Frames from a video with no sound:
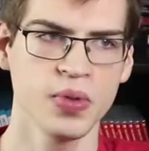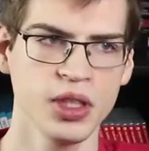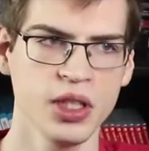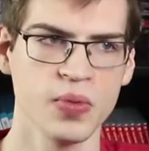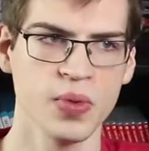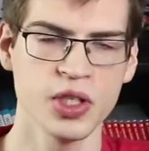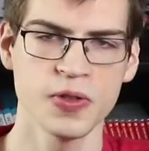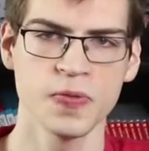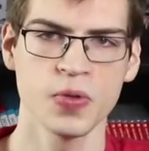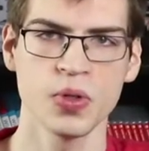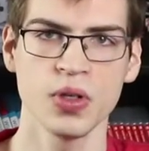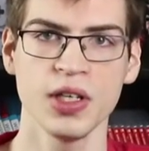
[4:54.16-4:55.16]
really wish
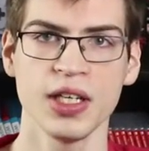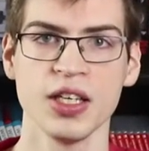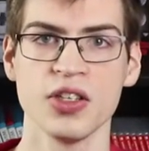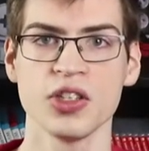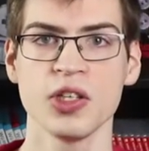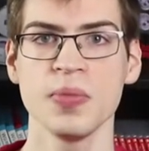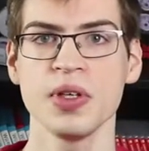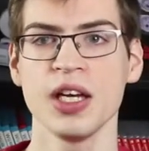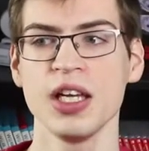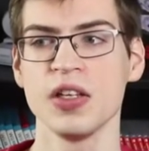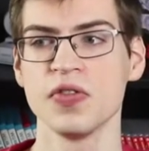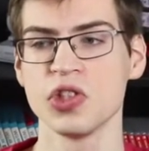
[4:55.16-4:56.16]
for is some
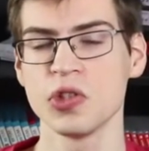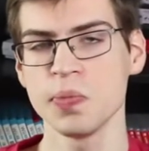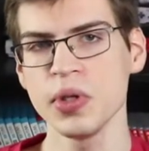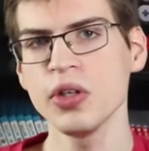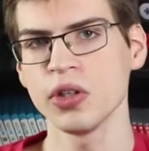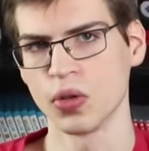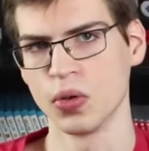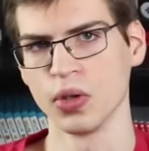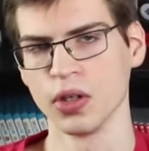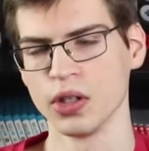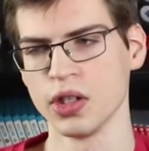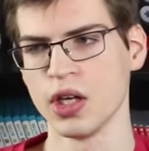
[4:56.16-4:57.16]
kind of spirit
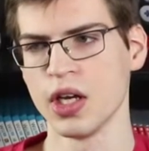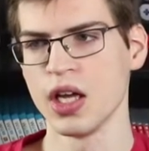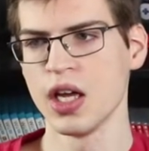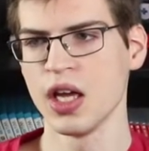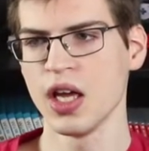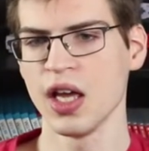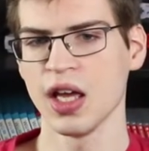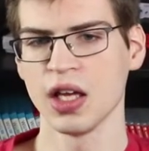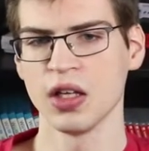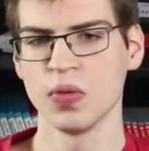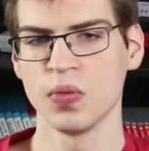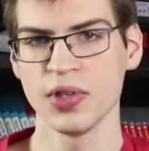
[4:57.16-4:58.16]
hoard.
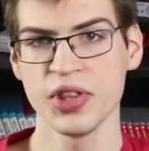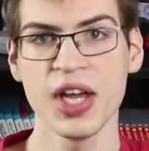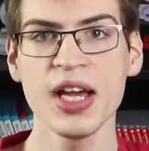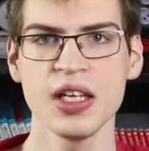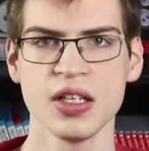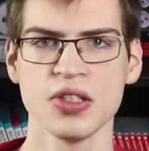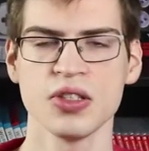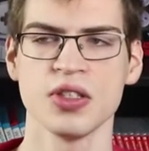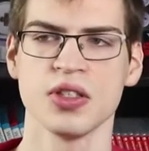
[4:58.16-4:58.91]
And what that is,